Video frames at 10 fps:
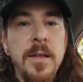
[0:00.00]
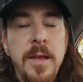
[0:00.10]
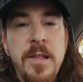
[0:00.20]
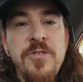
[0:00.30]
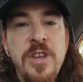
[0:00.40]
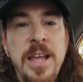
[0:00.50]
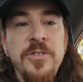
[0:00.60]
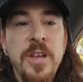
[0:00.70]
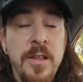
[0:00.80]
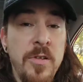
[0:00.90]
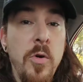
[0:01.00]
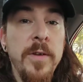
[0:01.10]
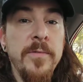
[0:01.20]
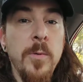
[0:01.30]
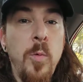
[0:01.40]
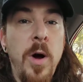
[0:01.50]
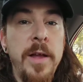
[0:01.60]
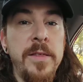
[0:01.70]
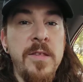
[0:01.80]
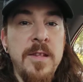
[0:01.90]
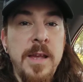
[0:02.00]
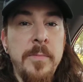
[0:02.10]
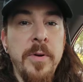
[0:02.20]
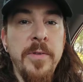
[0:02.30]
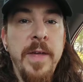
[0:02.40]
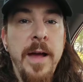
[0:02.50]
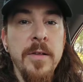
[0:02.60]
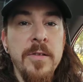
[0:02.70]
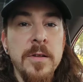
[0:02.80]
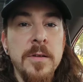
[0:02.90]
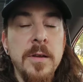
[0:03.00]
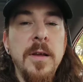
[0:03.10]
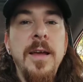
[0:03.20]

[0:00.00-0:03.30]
exchange that it's going for 1 Steem per 1,000,